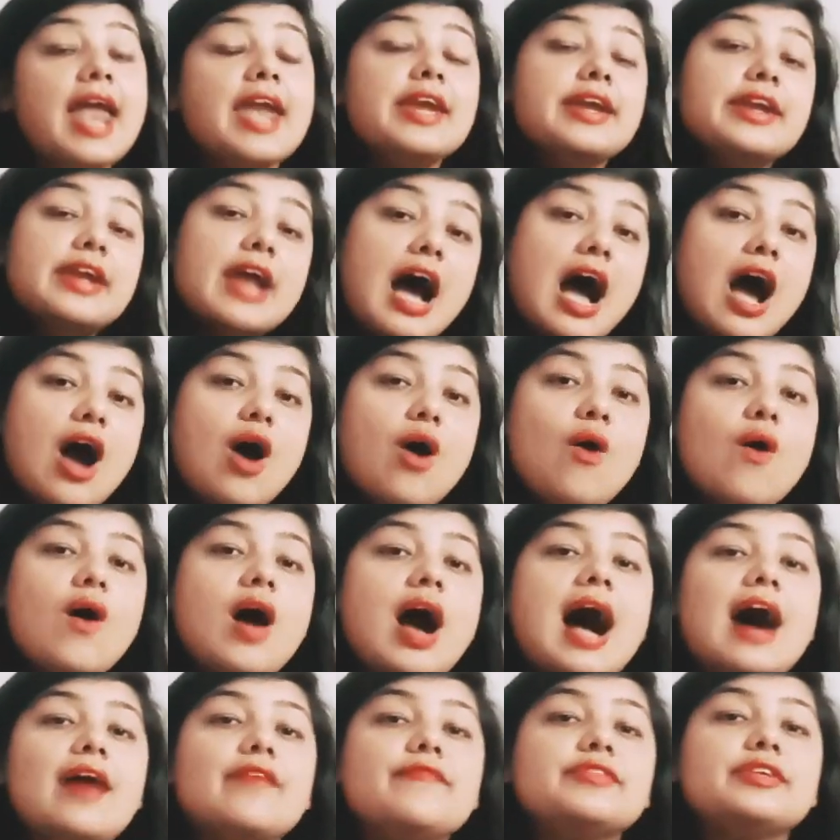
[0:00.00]

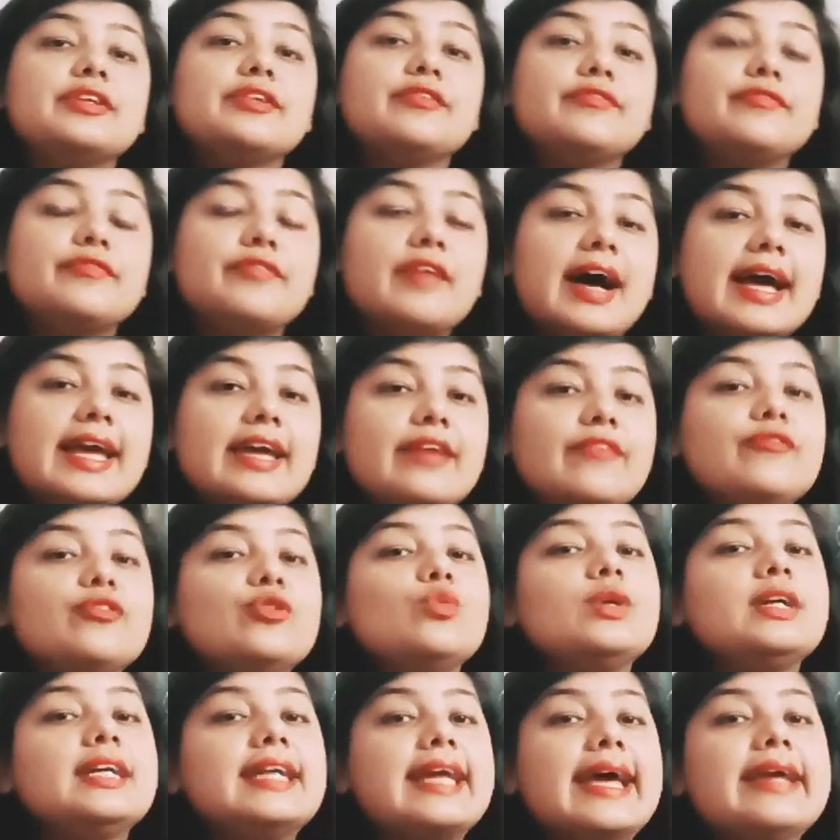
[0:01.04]
Now after 5
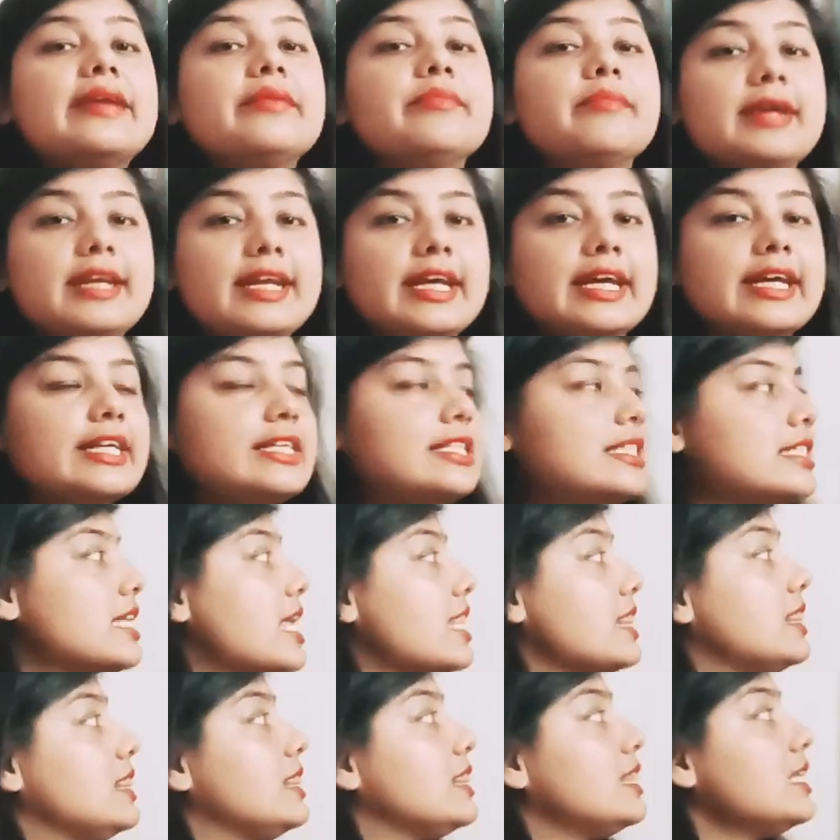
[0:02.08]
to 10 minutes,
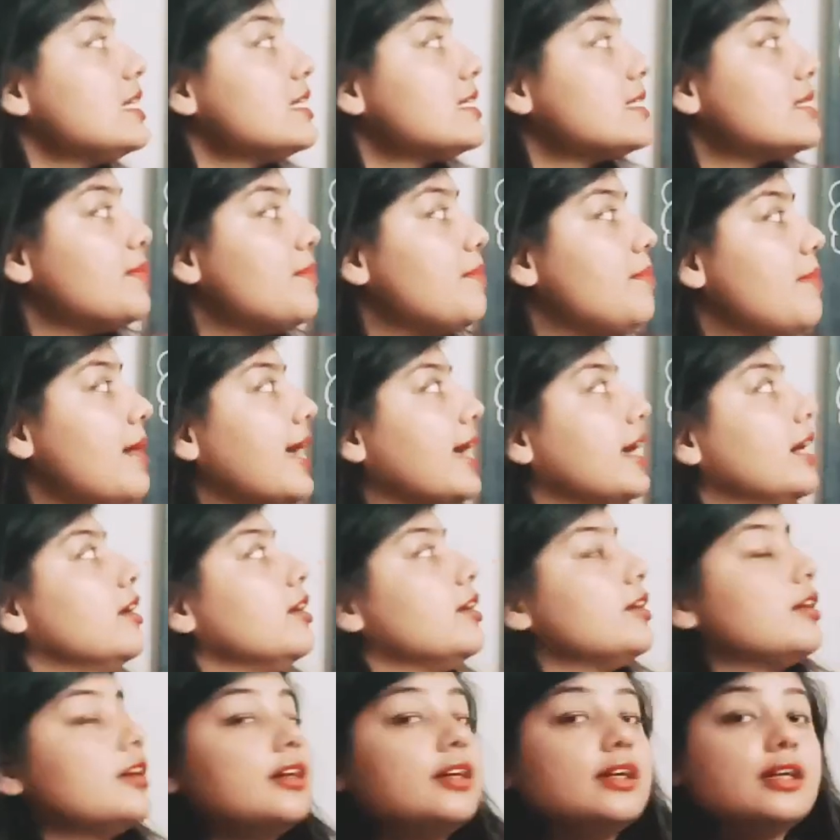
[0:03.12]
this
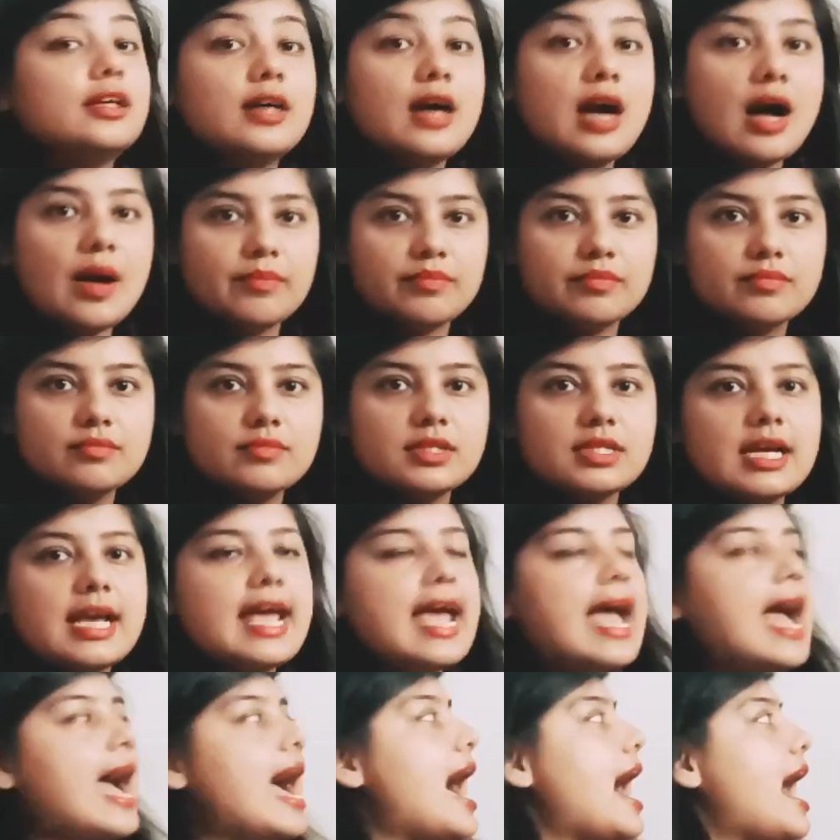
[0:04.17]
beggar comes
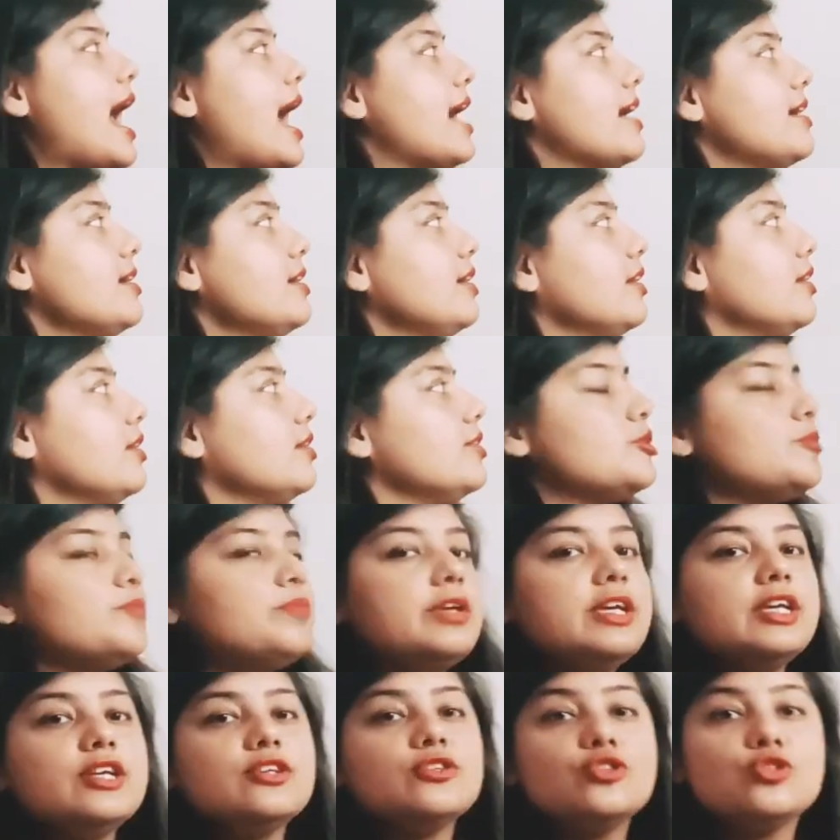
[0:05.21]
and
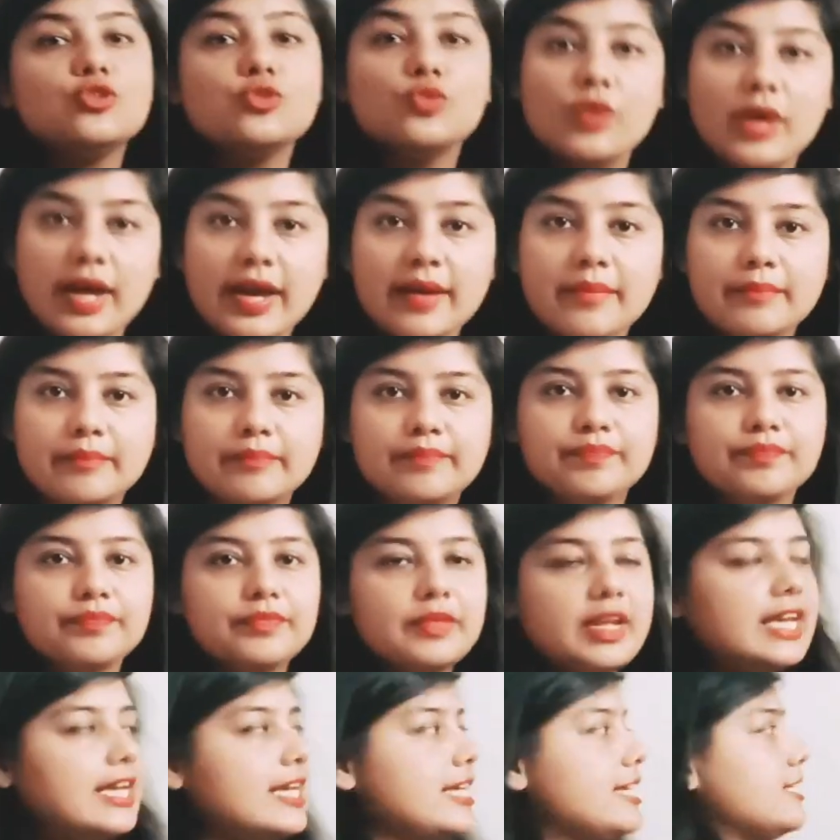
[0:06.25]
speaks to him.
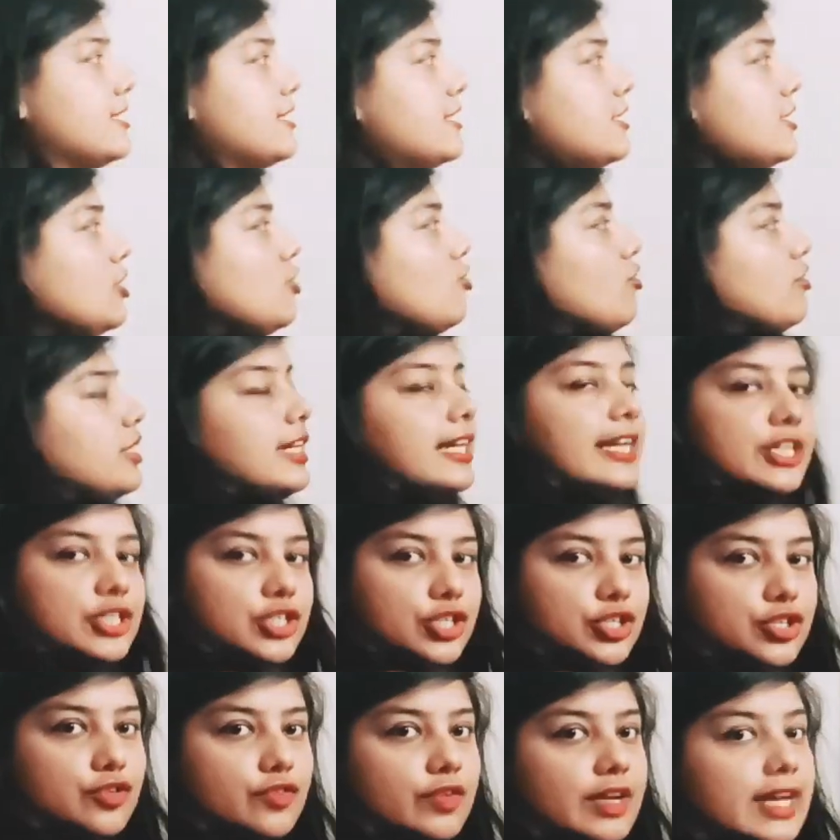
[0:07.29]
He is sitting on the
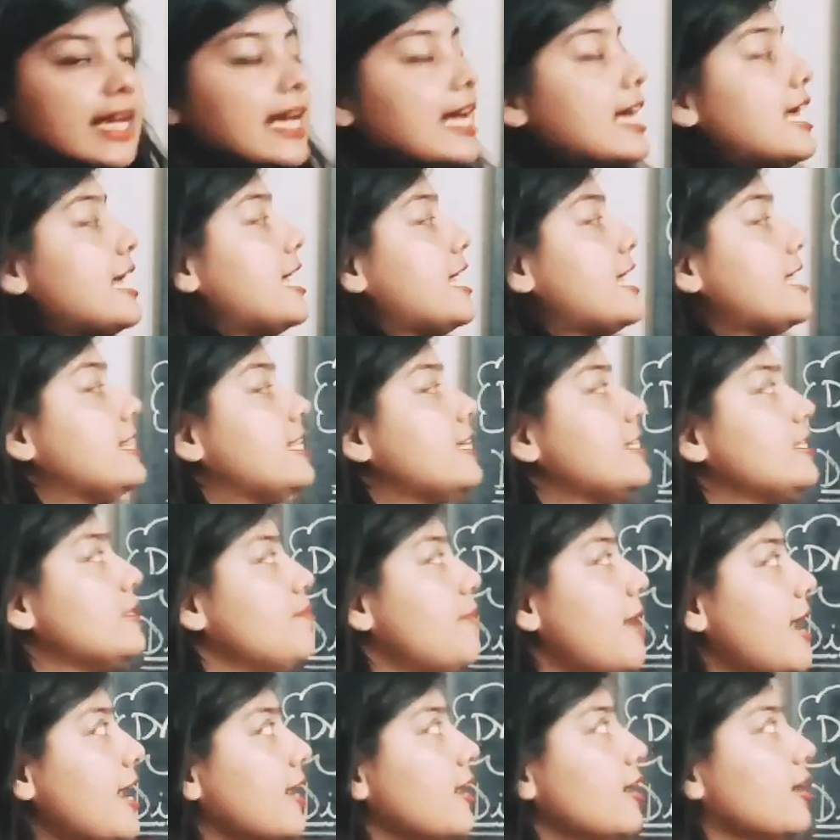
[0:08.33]
lychee tree. This
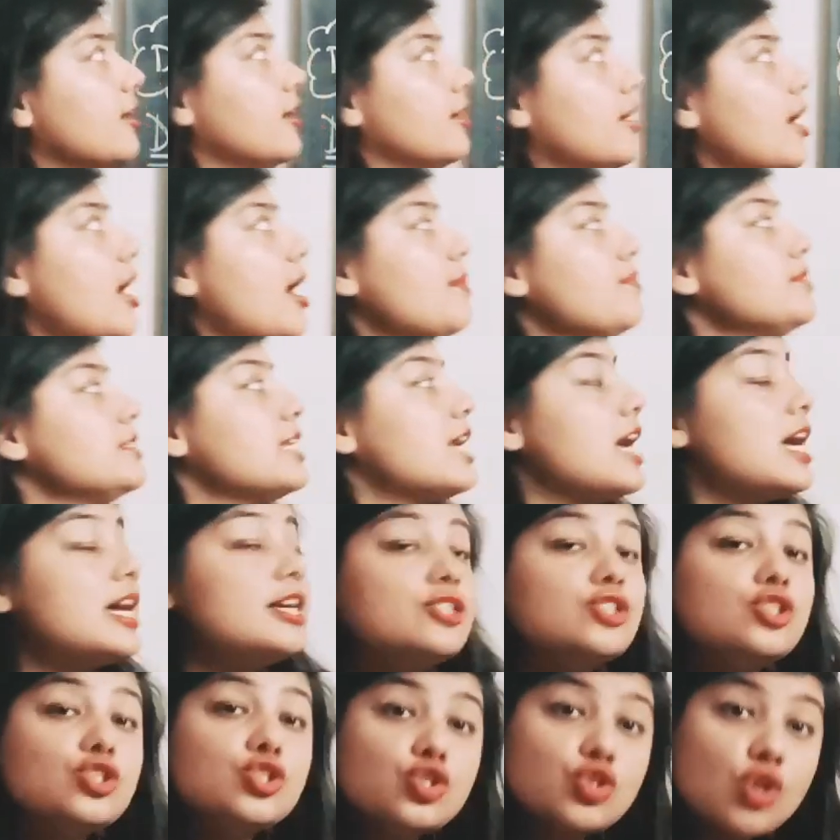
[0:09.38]
beggar comes,
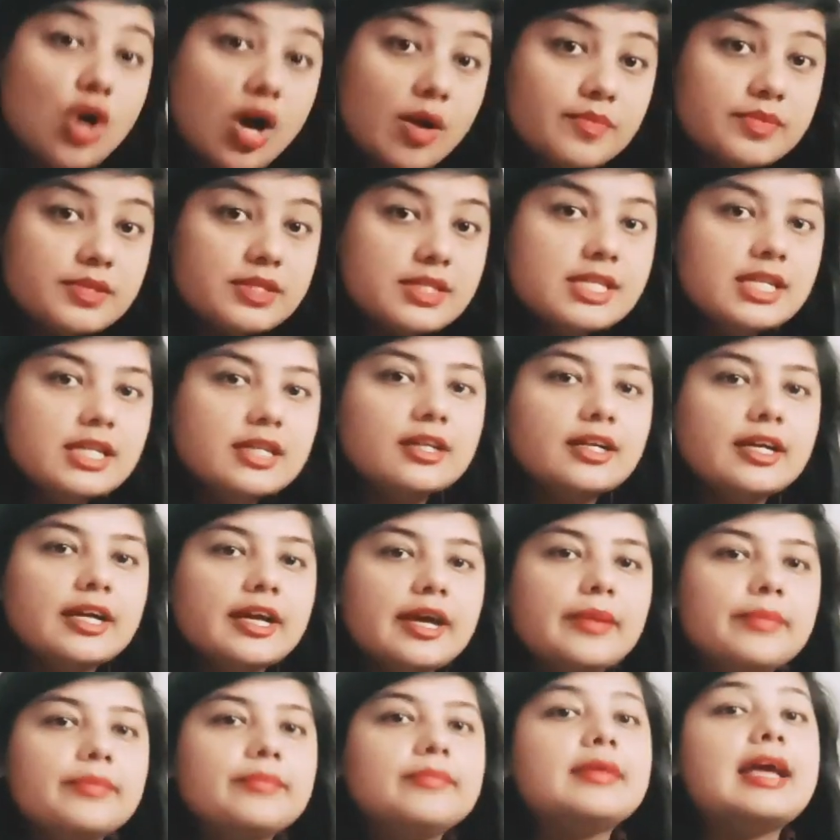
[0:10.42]
stops near
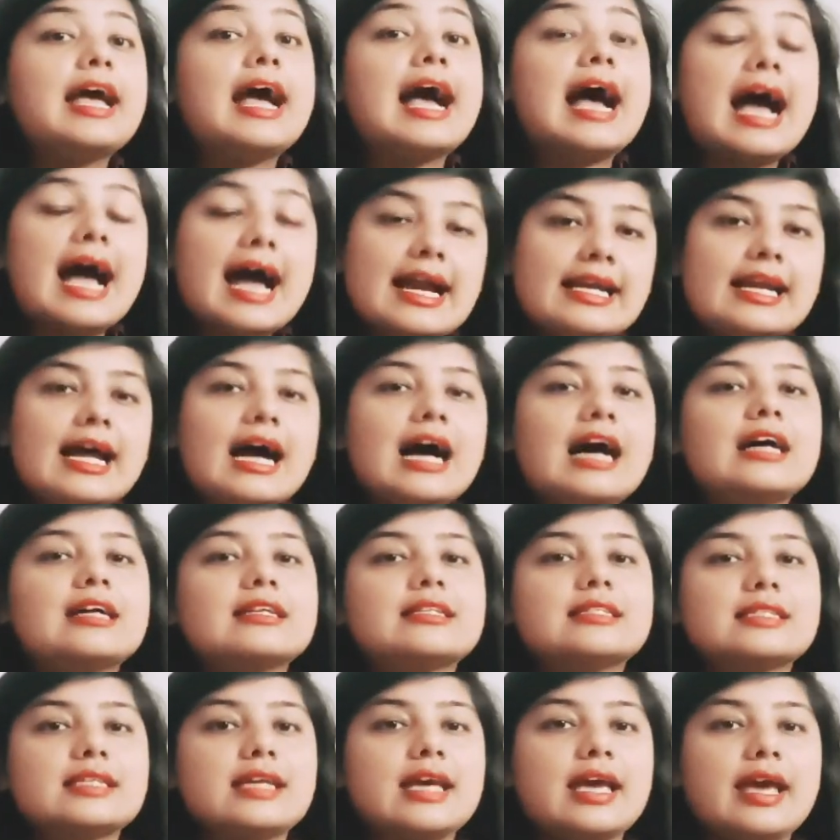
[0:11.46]
him and asks